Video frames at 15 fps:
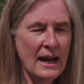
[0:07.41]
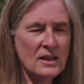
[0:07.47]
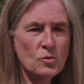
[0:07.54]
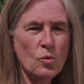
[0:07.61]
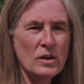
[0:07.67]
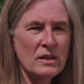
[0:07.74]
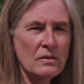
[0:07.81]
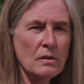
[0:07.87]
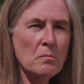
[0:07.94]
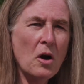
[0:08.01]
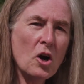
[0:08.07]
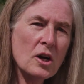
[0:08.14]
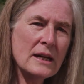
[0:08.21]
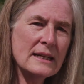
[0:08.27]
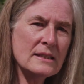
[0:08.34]
as one of the
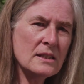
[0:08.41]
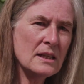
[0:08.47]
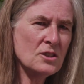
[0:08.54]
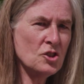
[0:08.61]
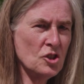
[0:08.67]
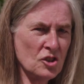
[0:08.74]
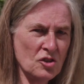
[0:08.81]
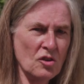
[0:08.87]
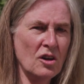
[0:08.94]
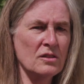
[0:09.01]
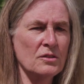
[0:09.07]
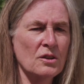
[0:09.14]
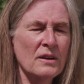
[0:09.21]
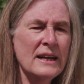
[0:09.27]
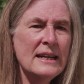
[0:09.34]
markets that's just
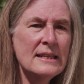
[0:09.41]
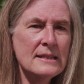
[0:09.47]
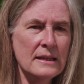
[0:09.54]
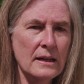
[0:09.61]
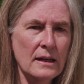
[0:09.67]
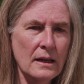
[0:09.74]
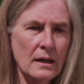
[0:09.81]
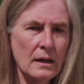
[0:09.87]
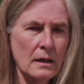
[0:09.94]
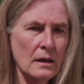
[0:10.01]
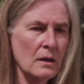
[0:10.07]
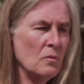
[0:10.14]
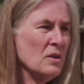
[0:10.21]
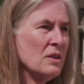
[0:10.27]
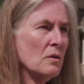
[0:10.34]
gone crazy
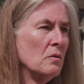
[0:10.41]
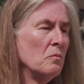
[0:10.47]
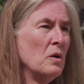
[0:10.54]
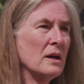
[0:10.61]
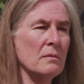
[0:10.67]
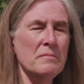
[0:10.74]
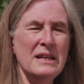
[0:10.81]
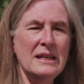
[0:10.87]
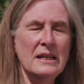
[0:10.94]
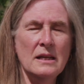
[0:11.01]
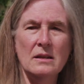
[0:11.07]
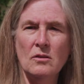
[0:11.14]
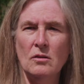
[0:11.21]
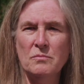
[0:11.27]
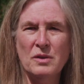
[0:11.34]
with a
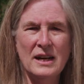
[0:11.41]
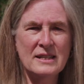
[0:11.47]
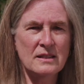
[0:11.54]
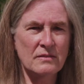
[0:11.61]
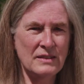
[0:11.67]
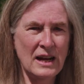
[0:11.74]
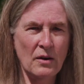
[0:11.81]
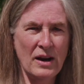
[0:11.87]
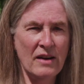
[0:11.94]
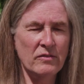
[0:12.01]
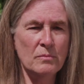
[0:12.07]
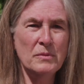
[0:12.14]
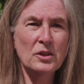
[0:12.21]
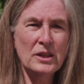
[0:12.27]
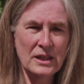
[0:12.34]
median home price of now
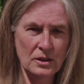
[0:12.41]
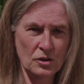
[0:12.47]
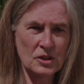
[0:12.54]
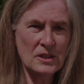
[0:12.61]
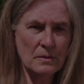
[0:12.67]
$500,000 or